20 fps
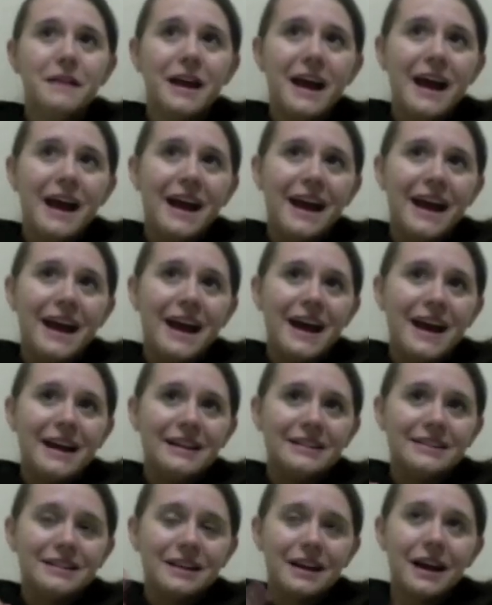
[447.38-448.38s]

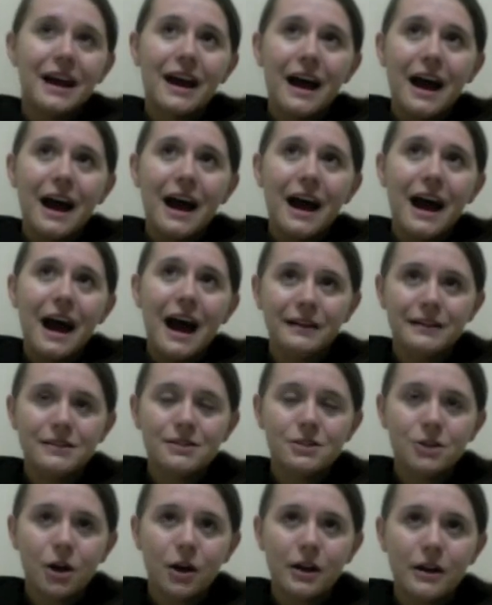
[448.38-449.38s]
And I
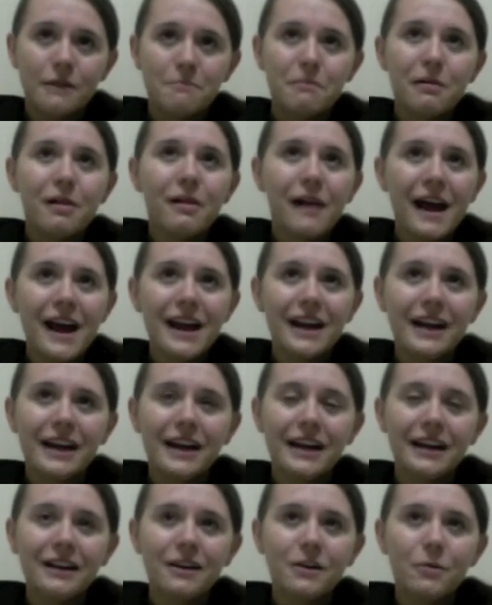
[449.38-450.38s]
started
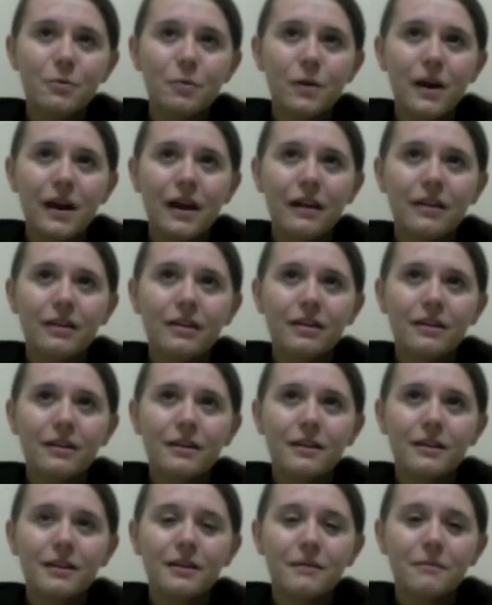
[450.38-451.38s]
playing with
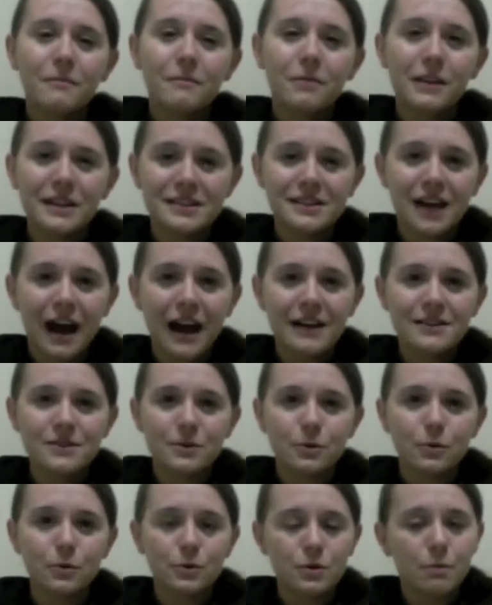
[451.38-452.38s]
this high
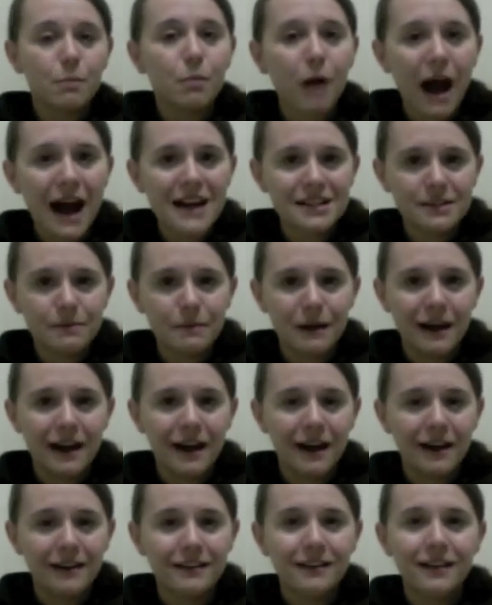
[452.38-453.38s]
school's brass
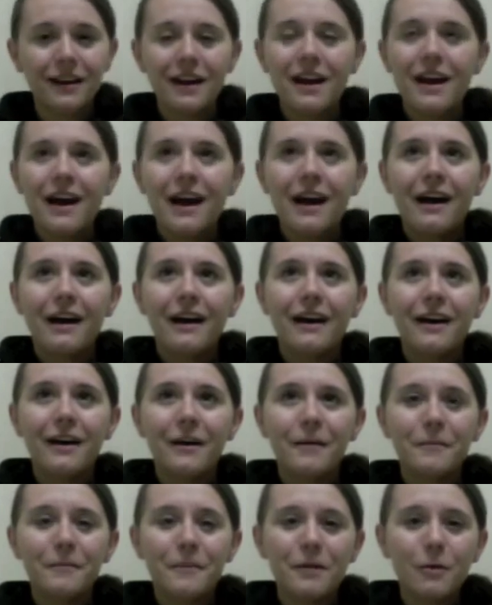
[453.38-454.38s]
band.
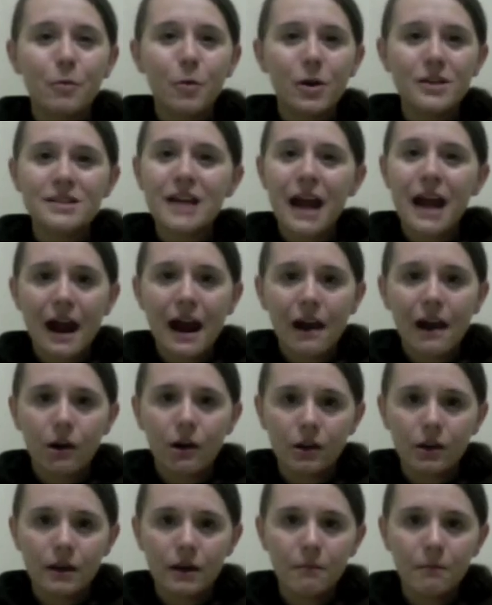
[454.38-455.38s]
One day I
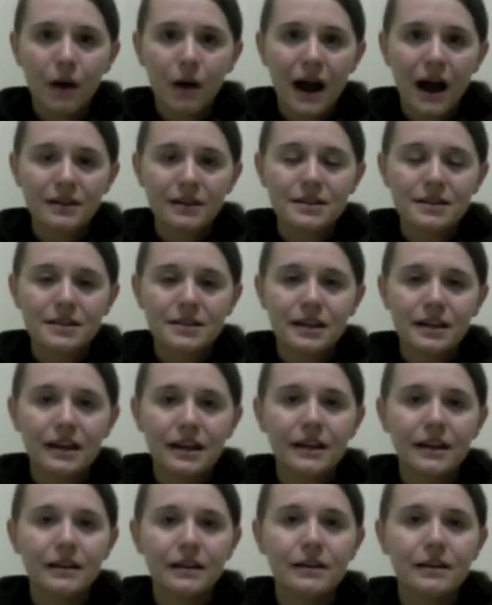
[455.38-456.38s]
heard them practicing
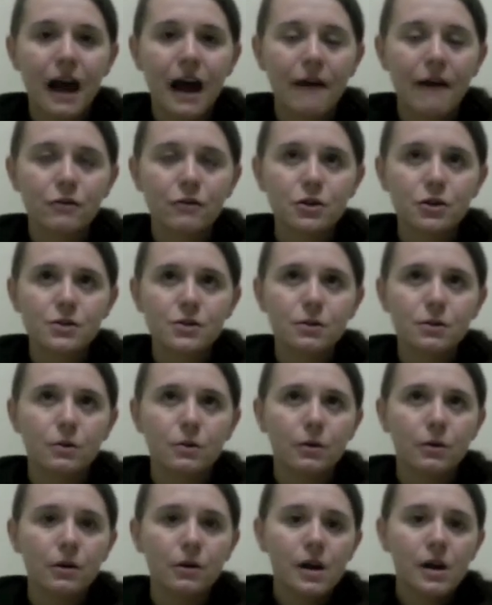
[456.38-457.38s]
after
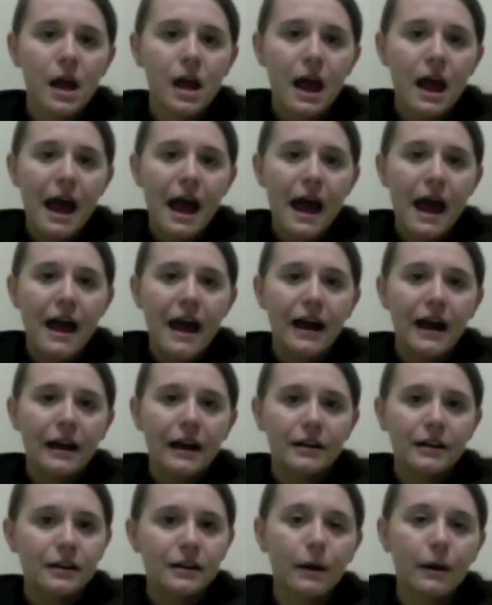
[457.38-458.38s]
school,
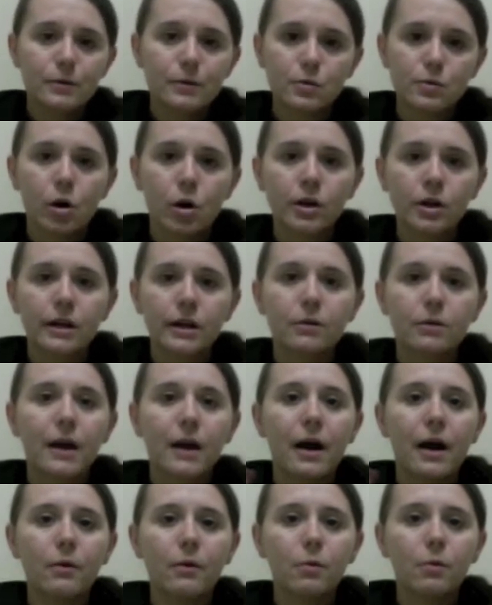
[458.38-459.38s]
and I was walking
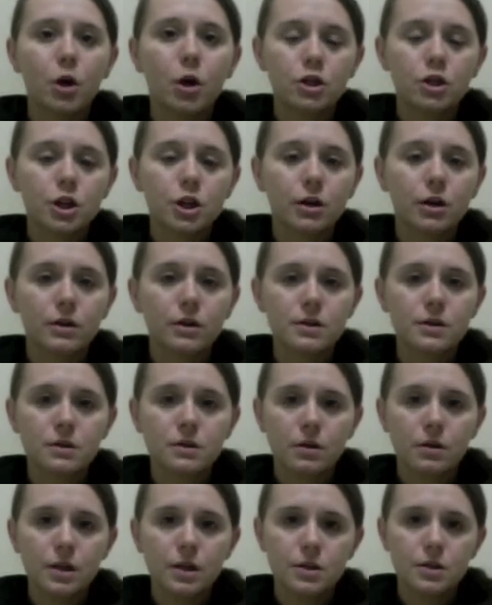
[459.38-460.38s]
around watching all the
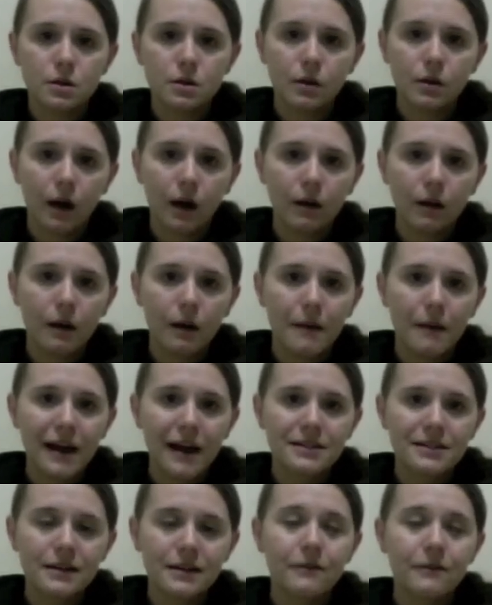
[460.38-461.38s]
students do their club
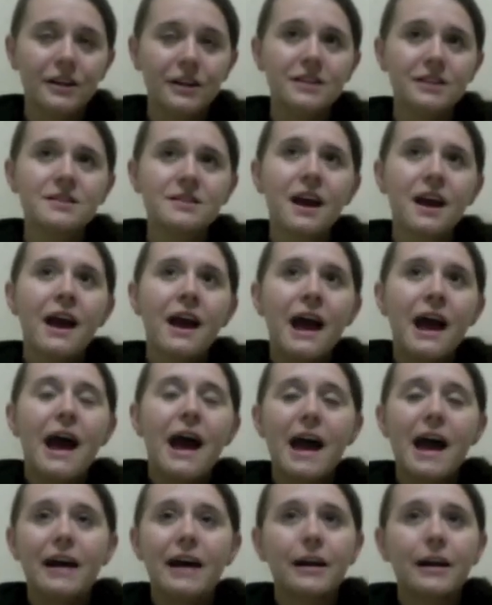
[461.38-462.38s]
activities,
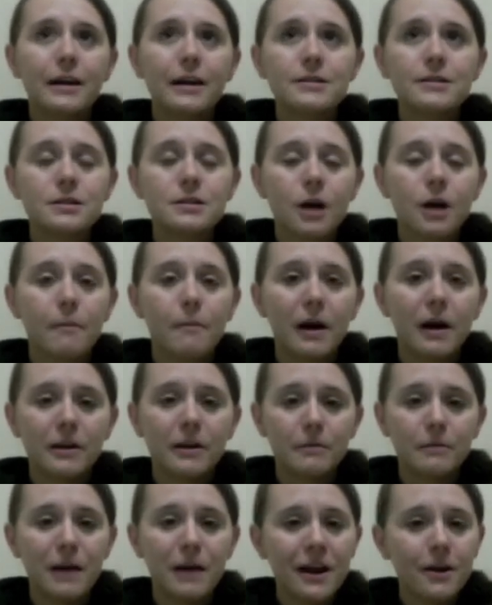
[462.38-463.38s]
and I stopped by the
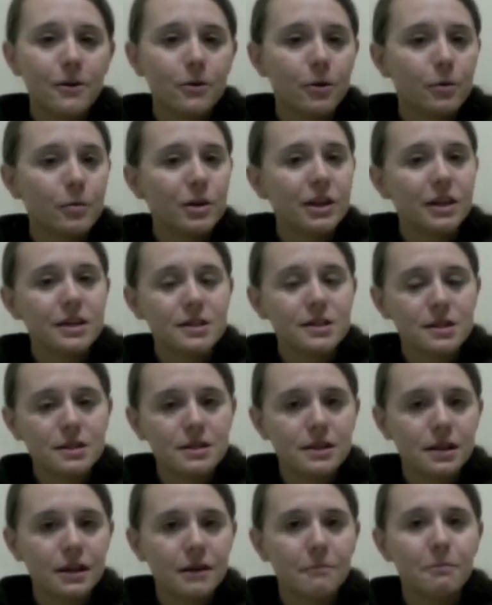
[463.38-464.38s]
band room and listened
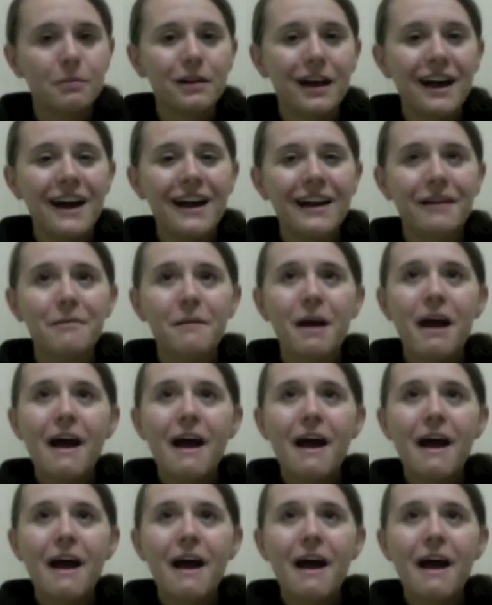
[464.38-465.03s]
to them play.